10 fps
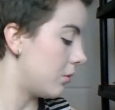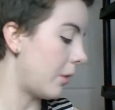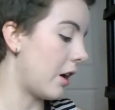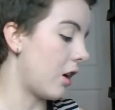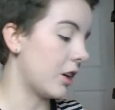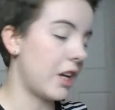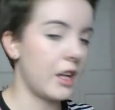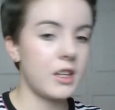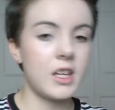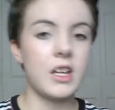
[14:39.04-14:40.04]
by Hard
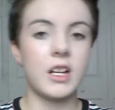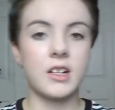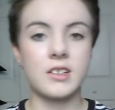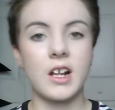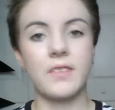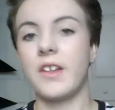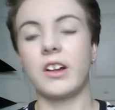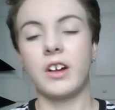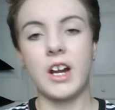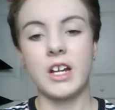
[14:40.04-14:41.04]
Candy, and it's not
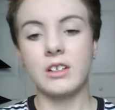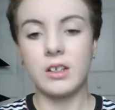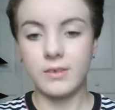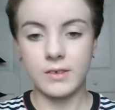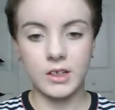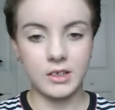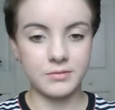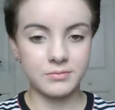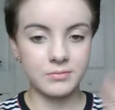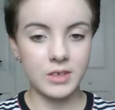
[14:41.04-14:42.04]
that great of a
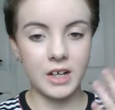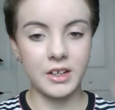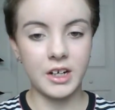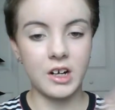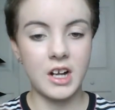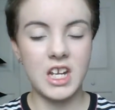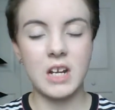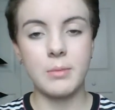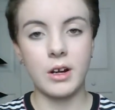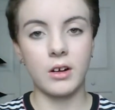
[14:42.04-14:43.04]
highlighter. I
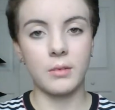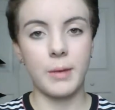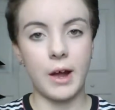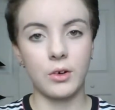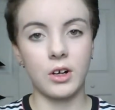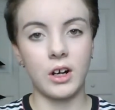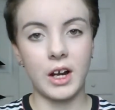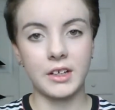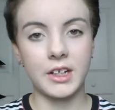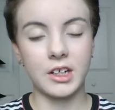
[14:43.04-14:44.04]
need a better powder
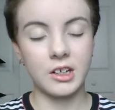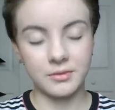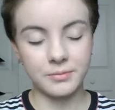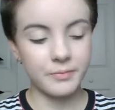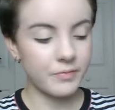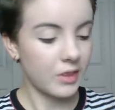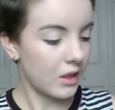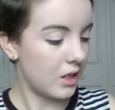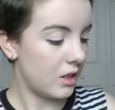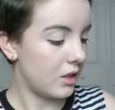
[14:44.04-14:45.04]
highlighter.
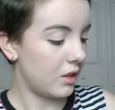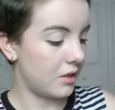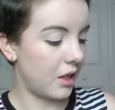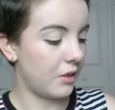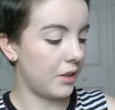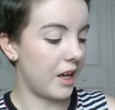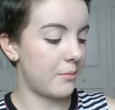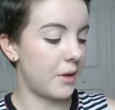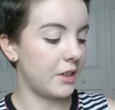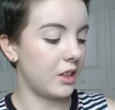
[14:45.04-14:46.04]
Because I only
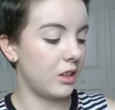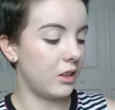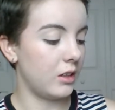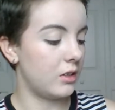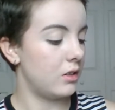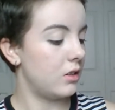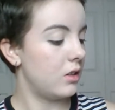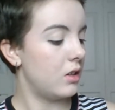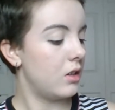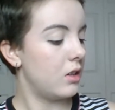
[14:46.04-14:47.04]
have my little
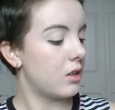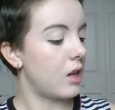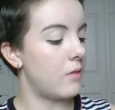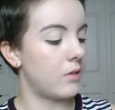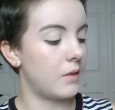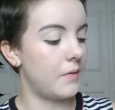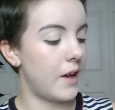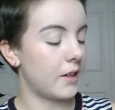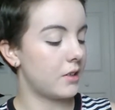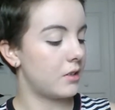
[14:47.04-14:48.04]
Cover
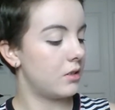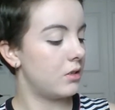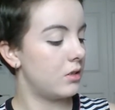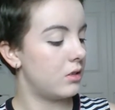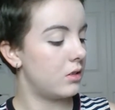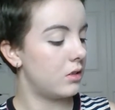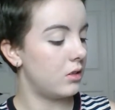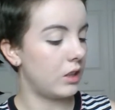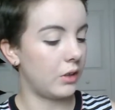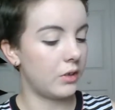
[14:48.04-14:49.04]
FX
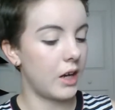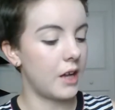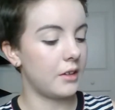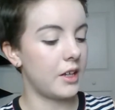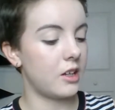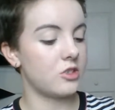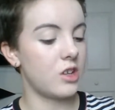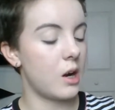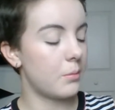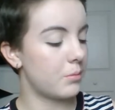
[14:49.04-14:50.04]
liquid highlighter
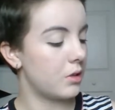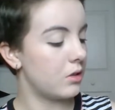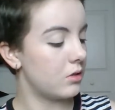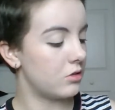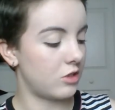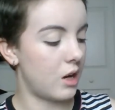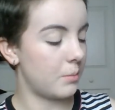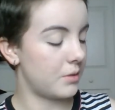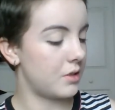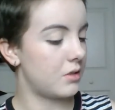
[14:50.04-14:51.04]

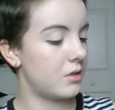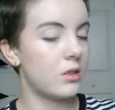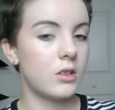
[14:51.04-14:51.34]
drops